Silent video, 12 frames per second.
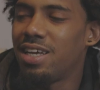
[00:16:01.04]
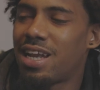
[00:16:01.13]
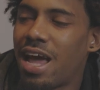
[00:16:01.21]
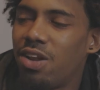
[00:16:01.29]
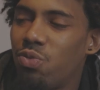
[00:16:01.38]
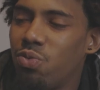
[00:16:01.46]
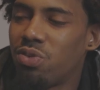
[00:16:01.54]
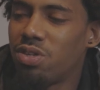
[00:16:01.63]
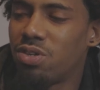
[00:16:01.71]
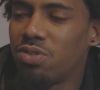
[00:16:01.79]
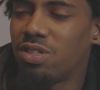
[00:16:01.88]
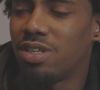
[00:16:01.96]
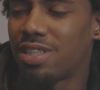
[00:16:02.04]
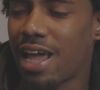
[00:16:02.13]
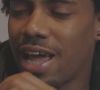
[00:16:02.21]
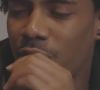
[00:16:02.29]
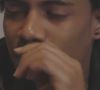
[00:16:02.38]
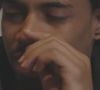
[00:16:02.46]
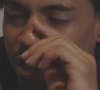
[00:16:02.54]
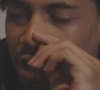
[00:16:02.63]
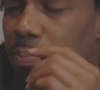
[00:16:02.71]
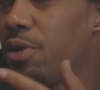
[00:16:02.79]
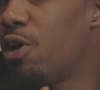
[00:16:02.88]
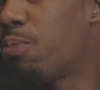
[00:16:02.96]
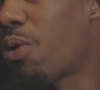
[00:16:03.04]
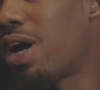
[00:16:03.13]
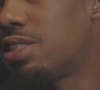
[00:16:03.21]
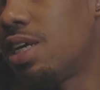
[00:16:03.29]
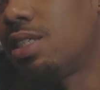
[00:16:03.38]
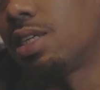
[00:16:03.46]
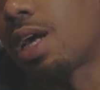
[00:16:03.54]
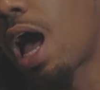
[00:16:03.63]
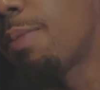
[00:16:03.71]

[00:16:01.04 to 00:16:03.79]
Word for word: like the, the, the thing with the appeal process and got